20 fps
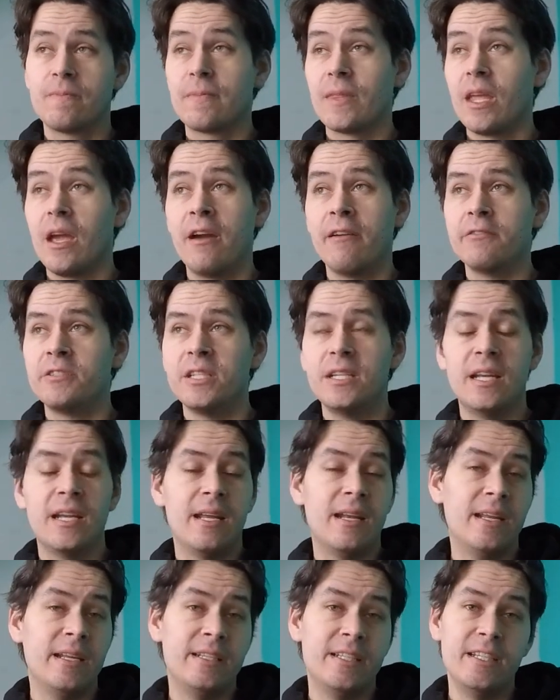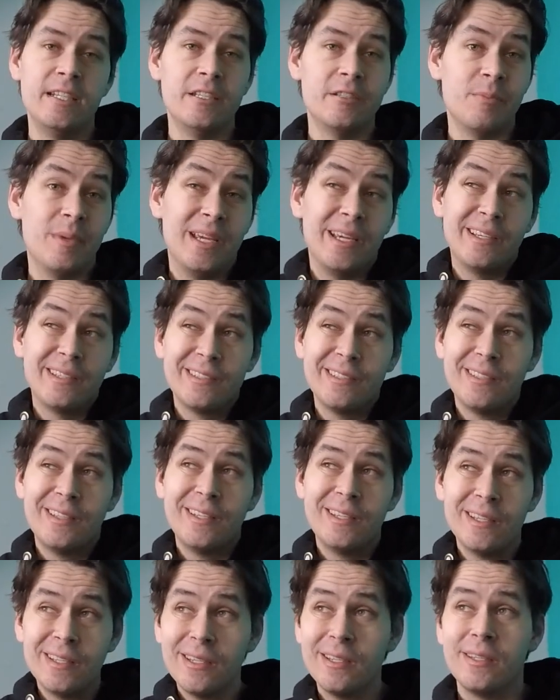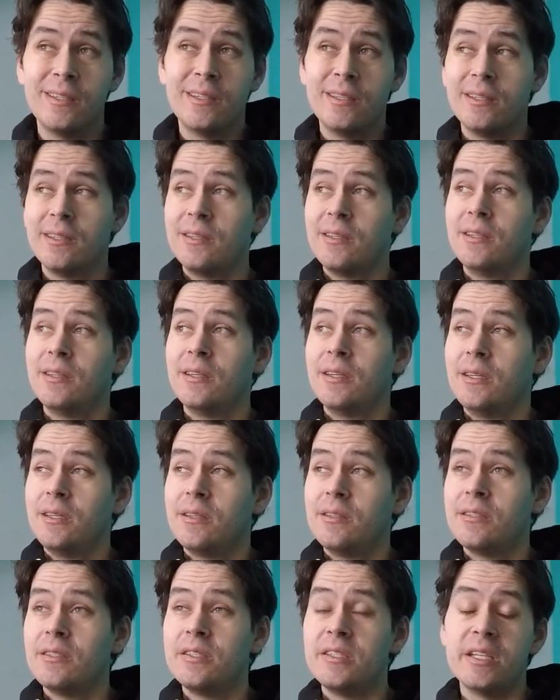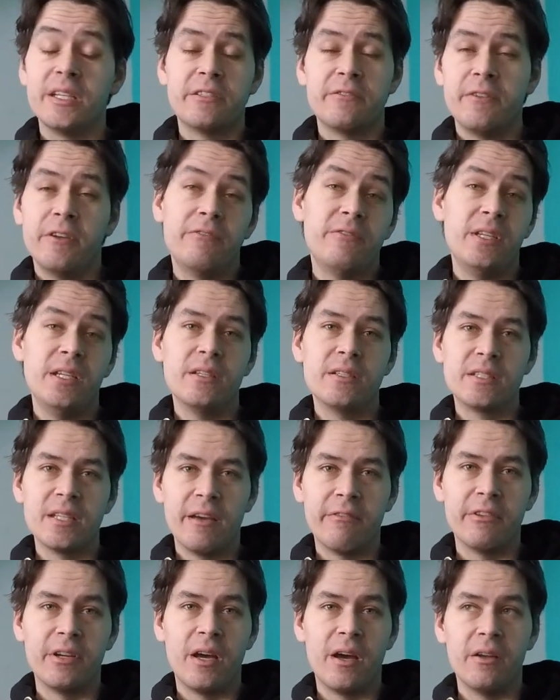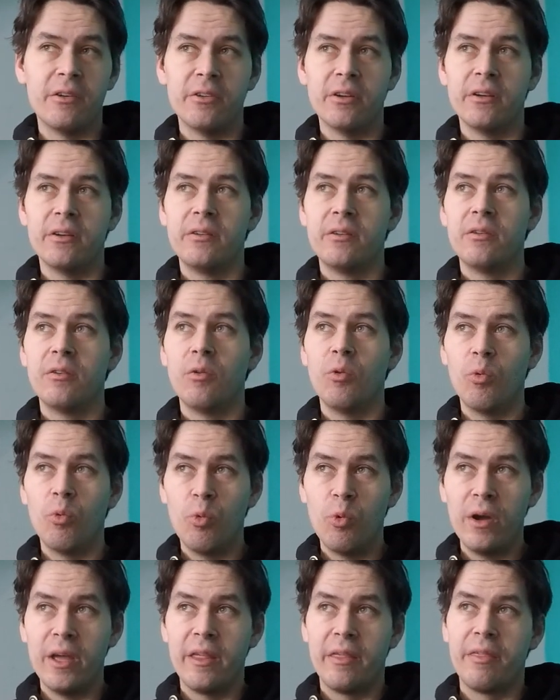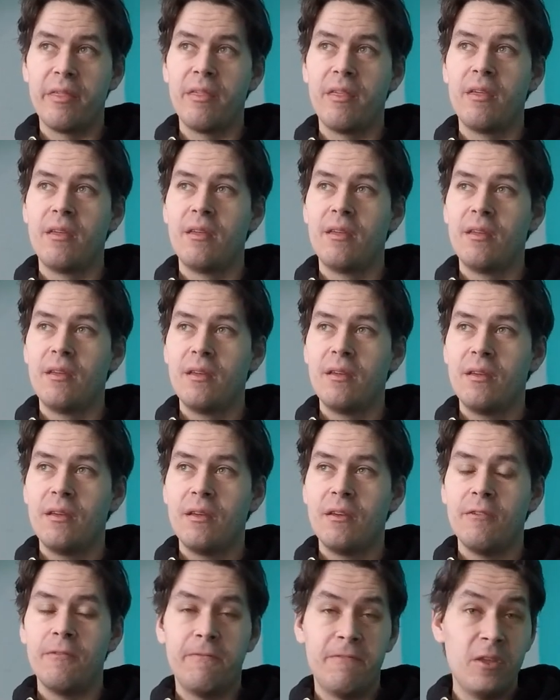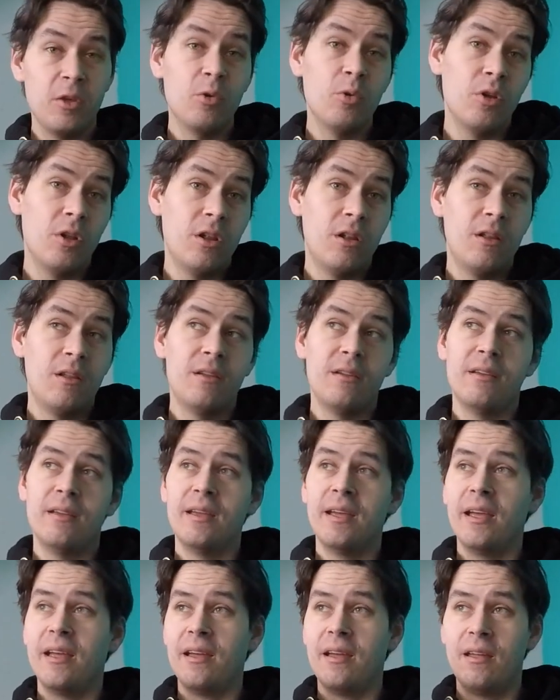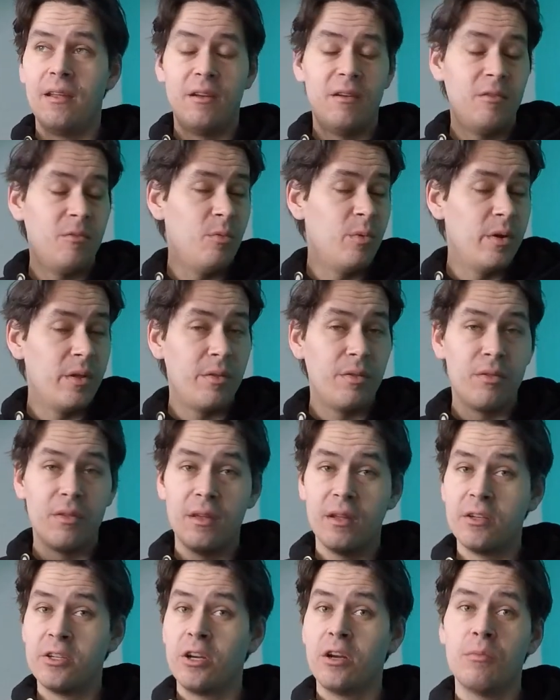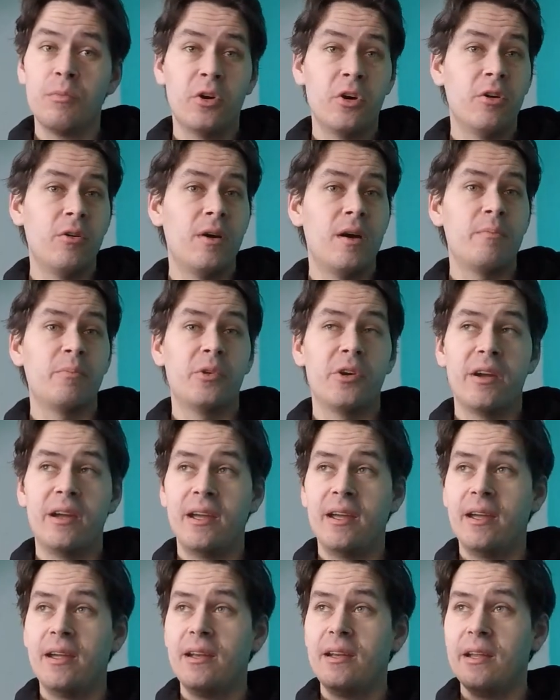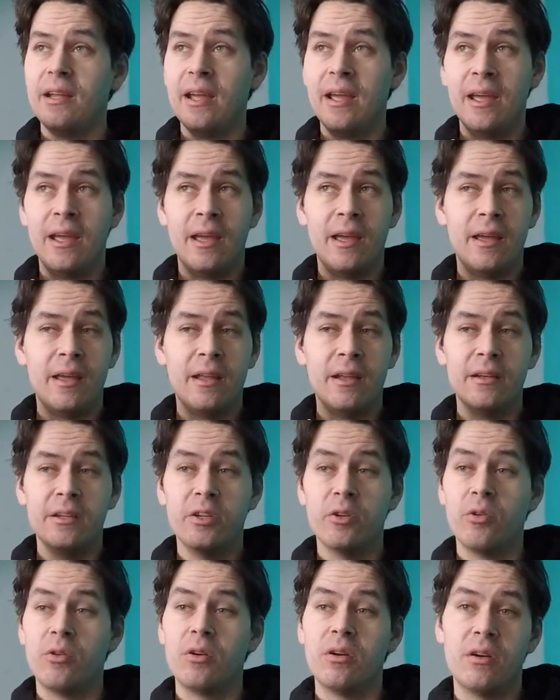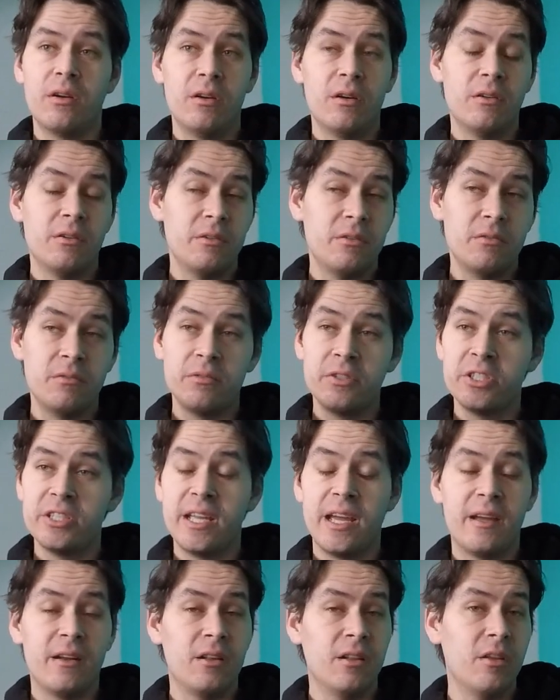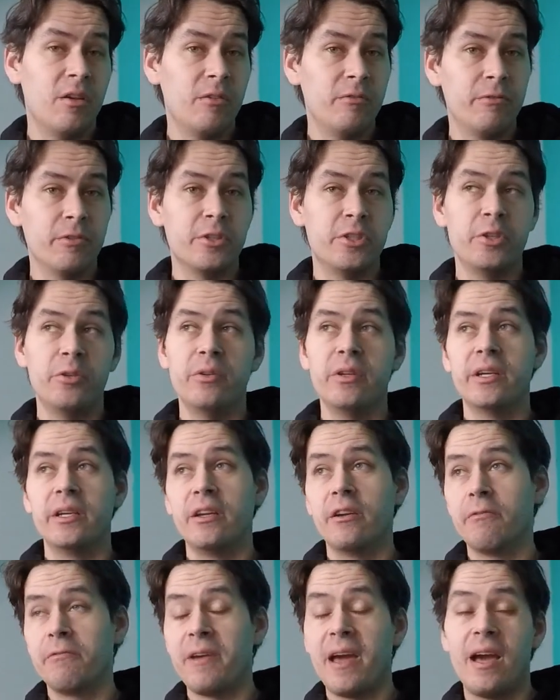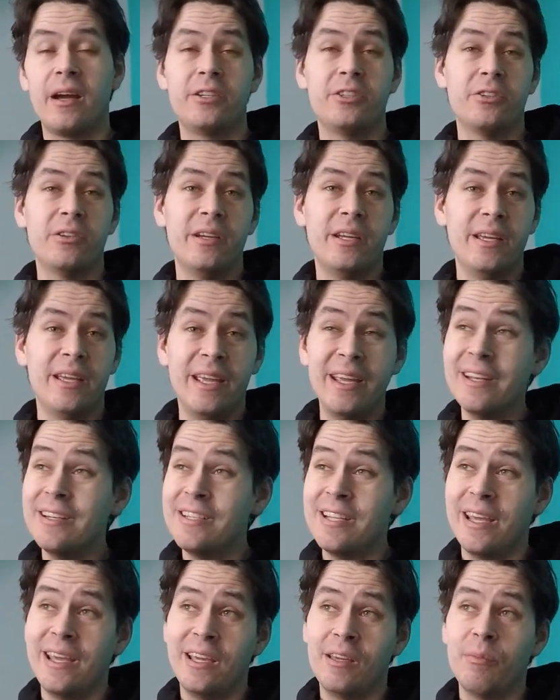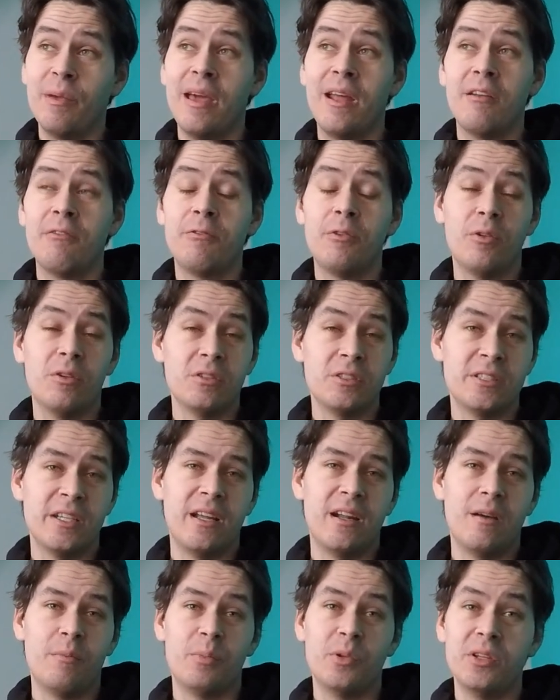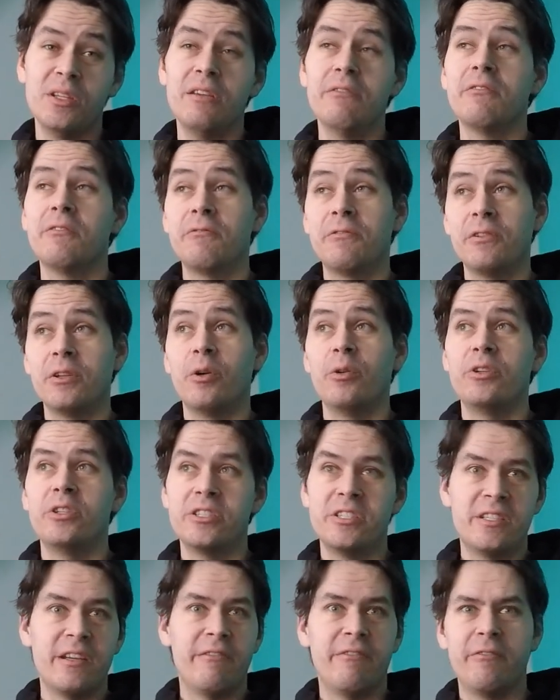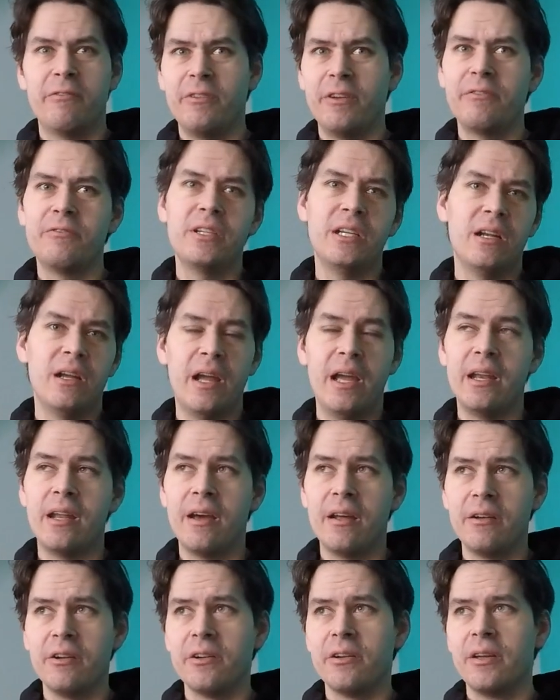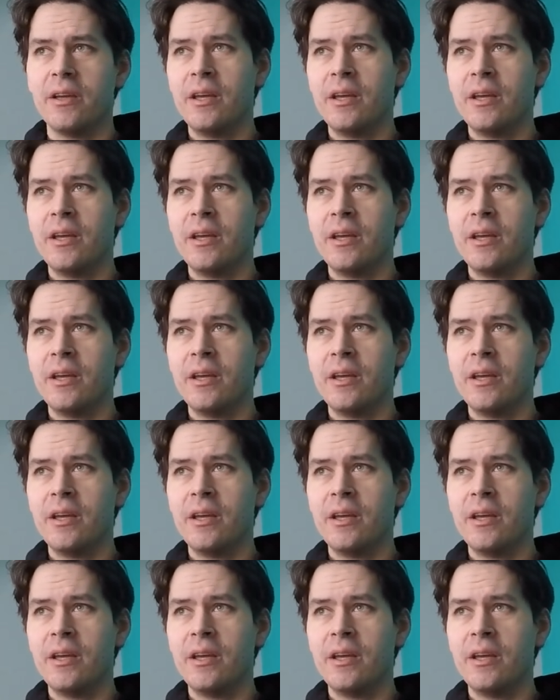I've seen NATs make 650 to 700 with fuel and with a turbo upgrade and your standalone for tuning. Your factory intake manifold setup will even float to 750 to 800.